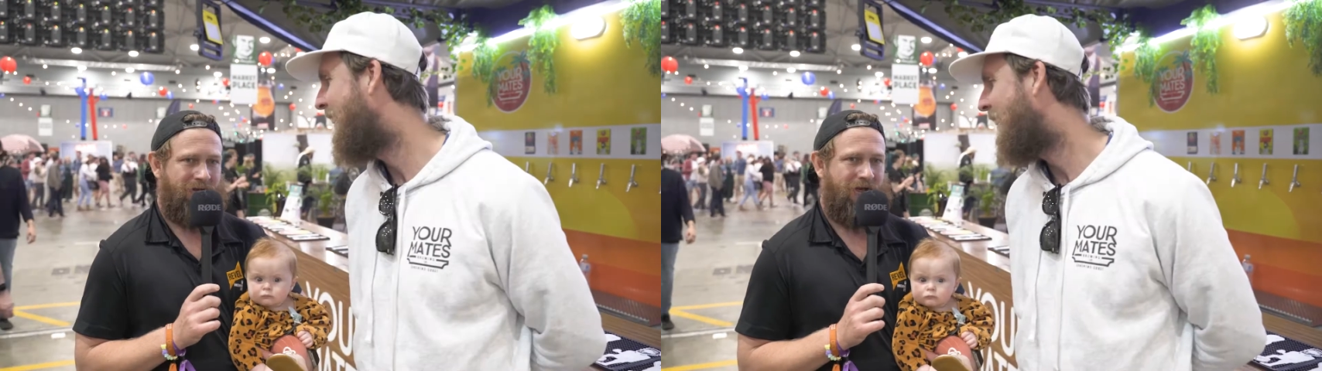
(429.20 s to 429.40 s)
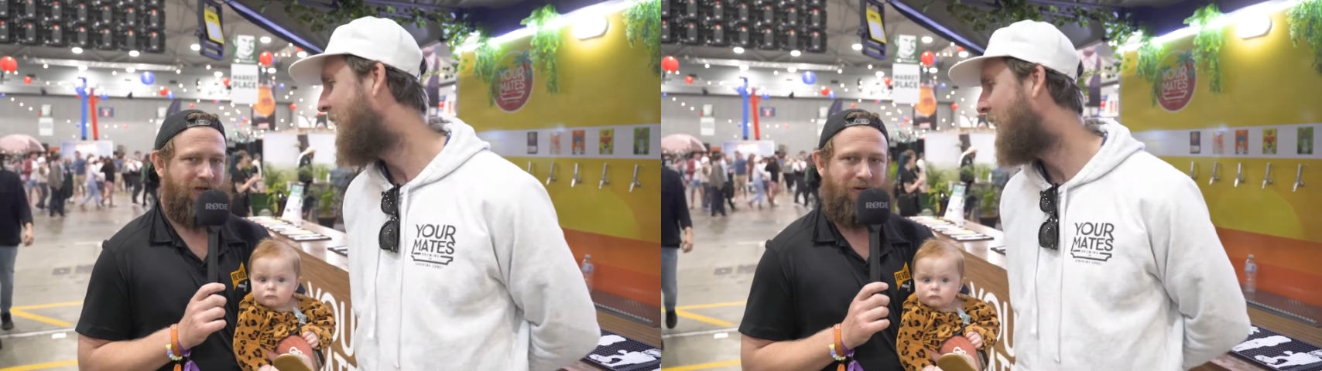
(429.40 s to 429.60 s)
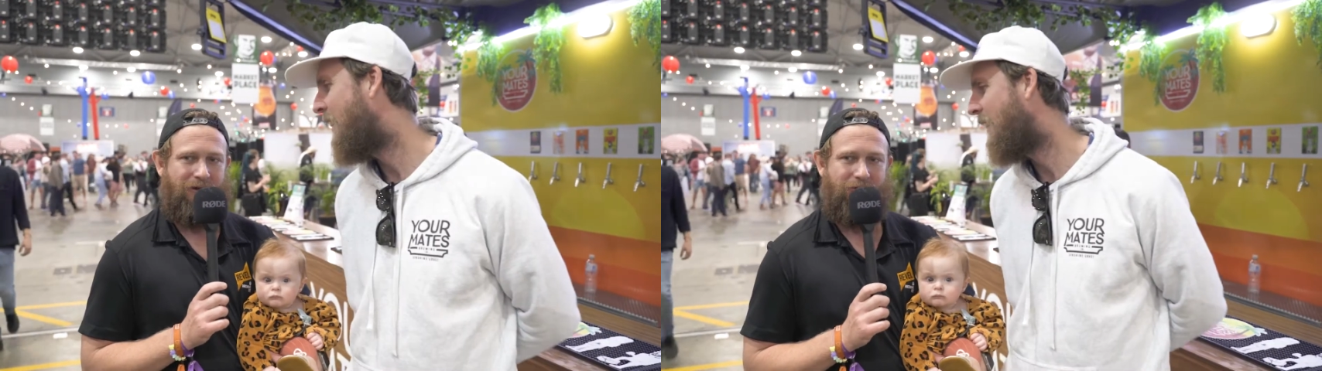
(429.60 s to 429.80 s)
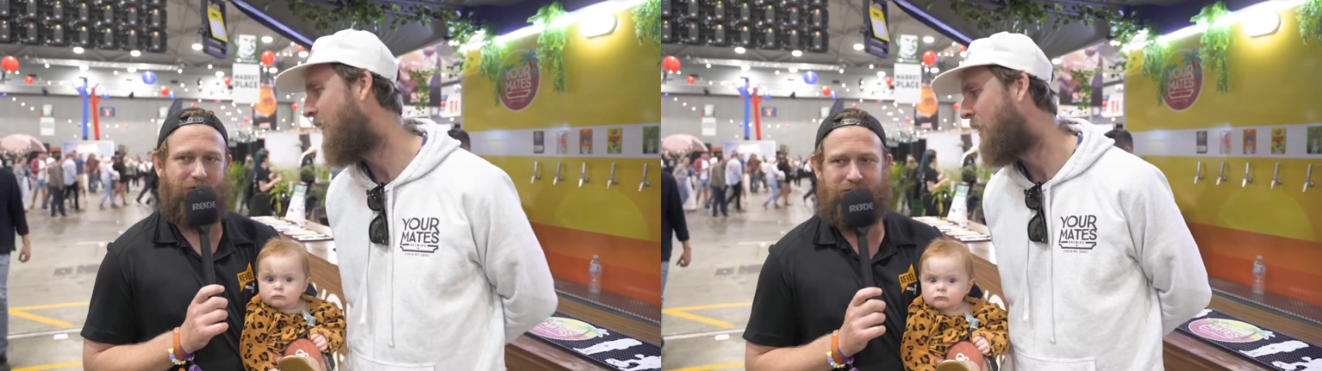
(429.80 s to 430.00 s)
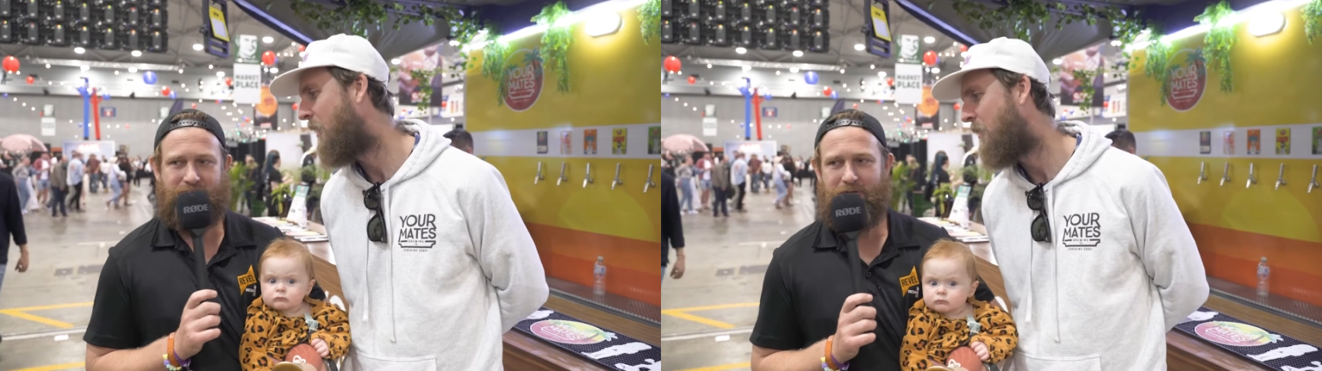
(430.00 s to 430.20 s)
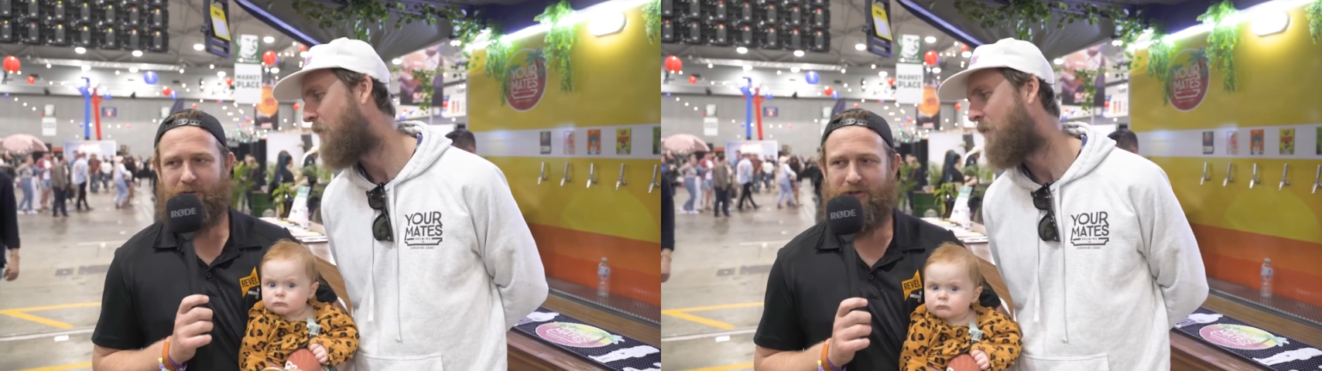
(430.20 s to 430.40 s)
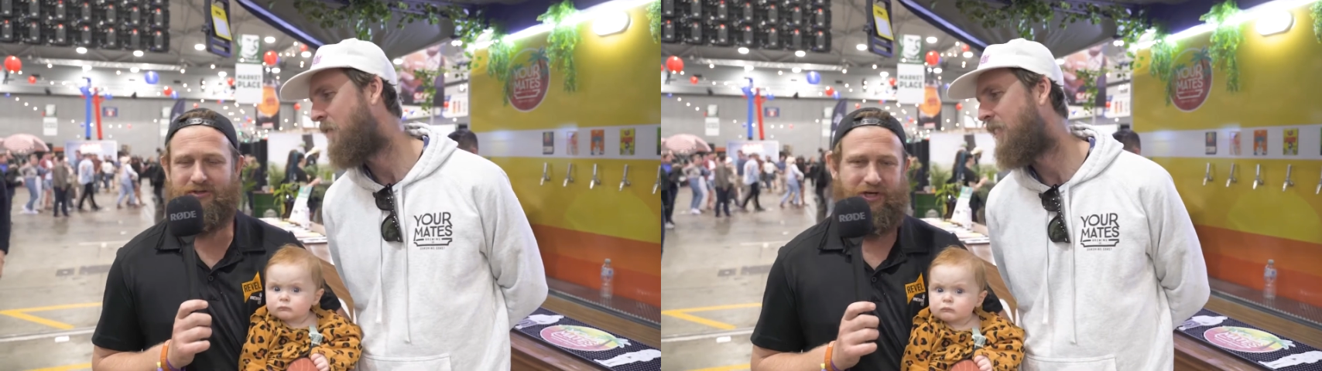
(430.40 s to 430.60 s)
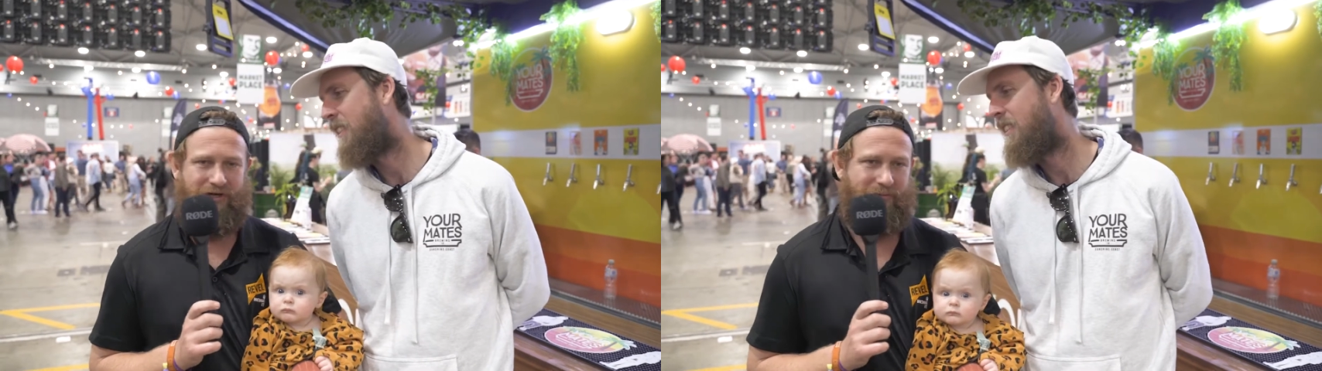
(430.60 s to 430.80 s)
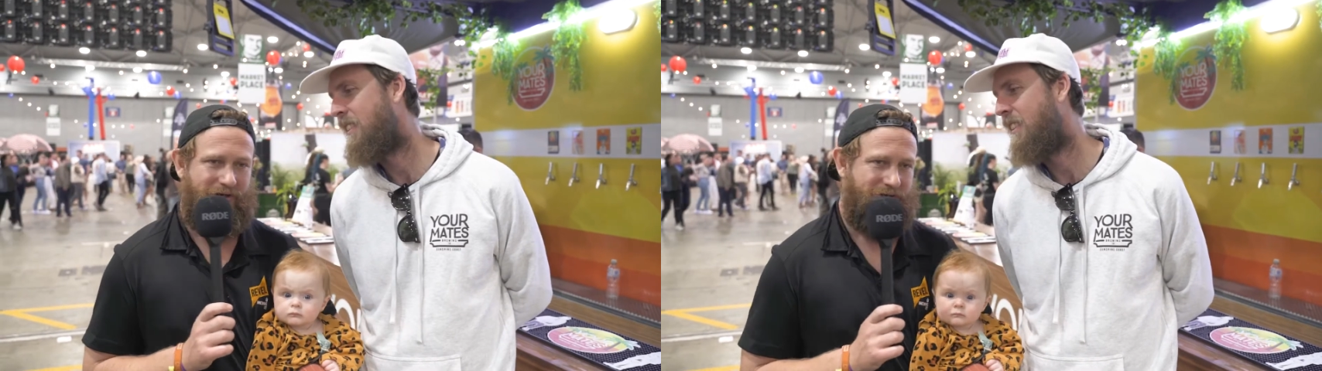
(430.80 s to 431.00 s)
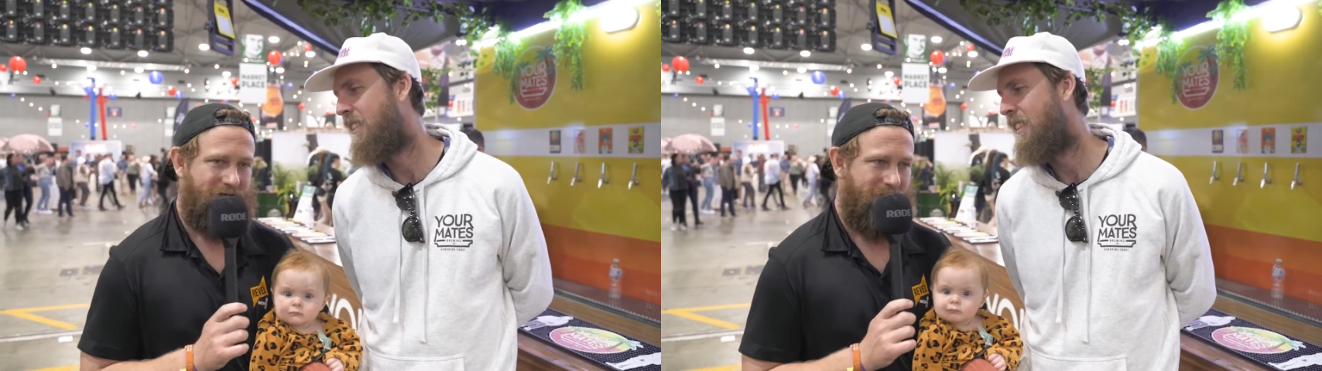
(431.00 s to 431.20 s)
Speaker 1: Anyway, we'll do a quick chat
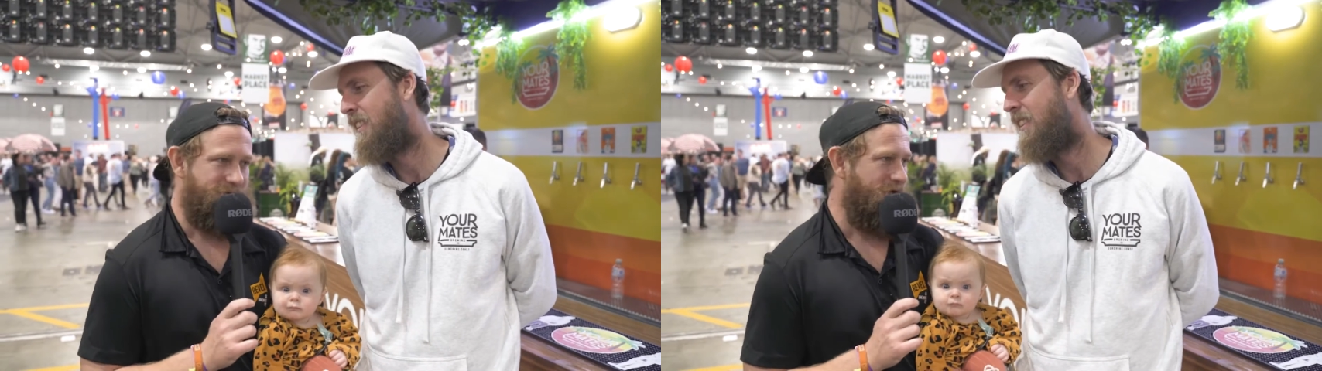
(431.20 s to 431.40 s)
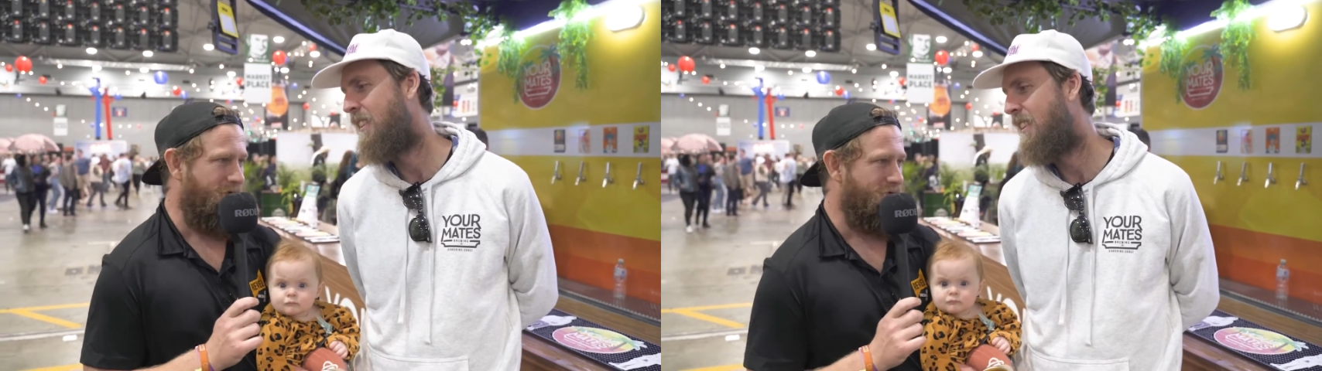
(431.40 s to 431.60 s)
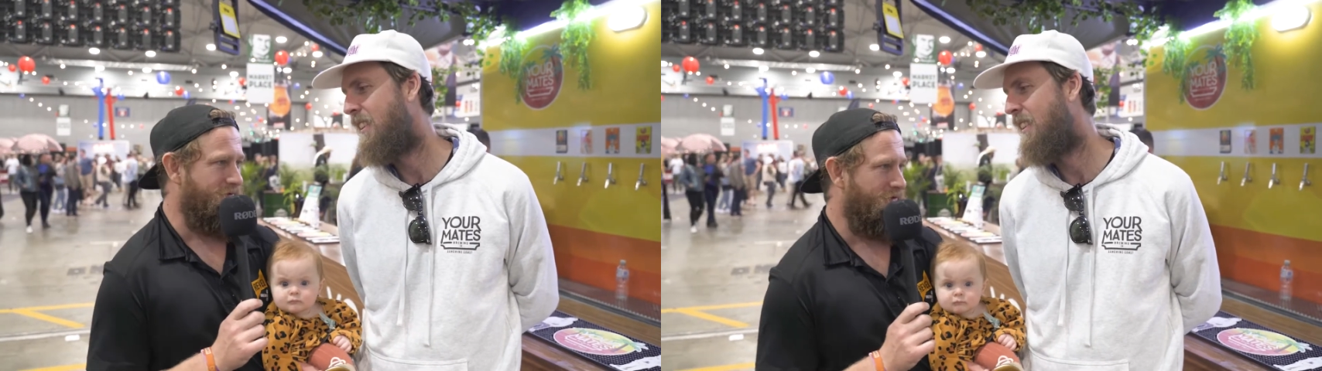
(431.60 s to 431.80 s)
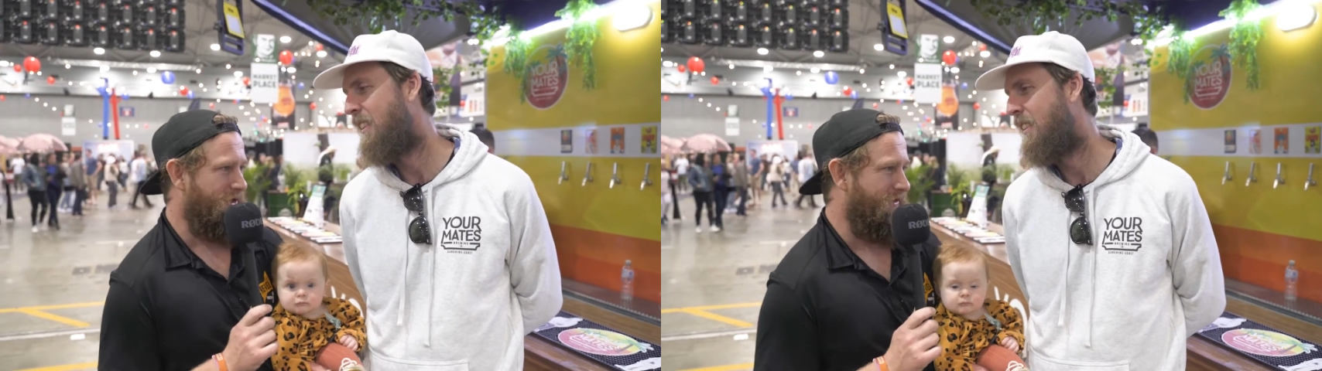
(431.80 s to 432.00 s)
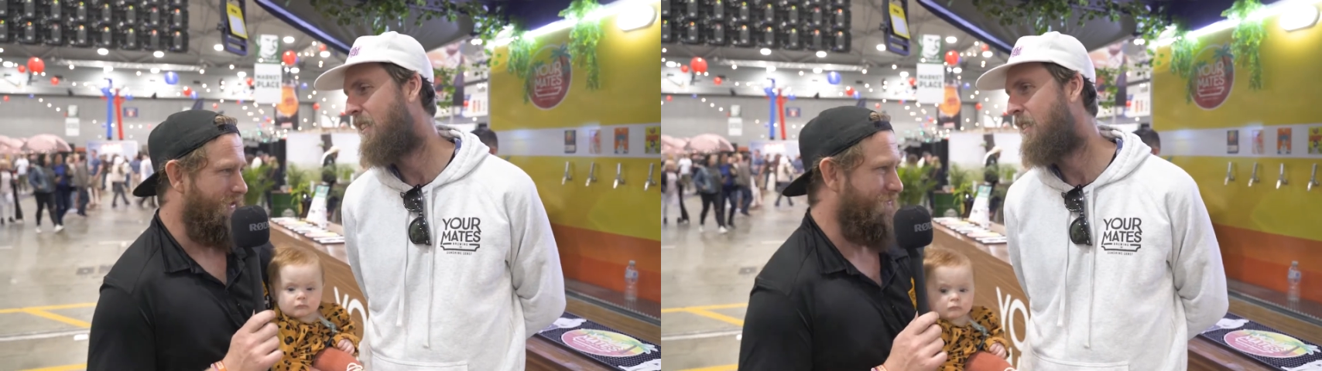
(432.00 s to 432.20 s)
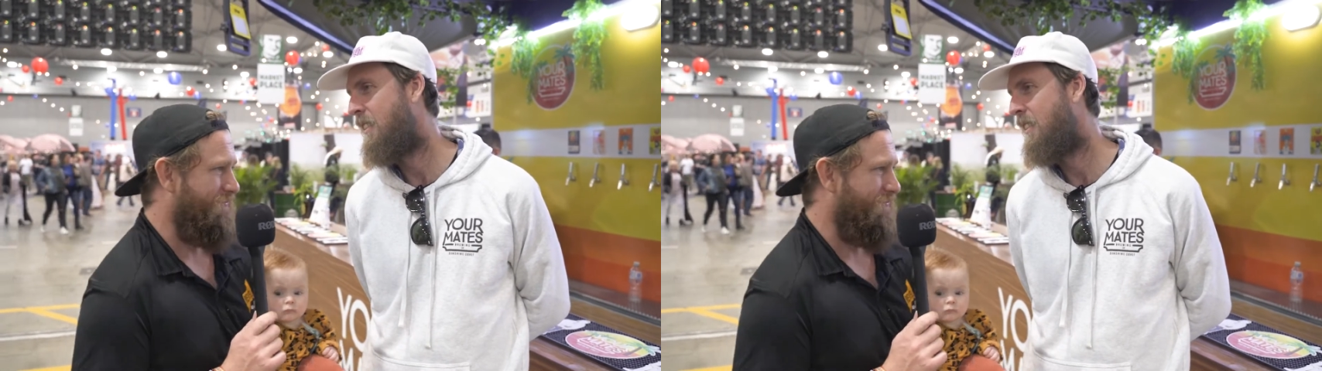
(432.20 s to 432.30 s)
about Gabs. How did you find that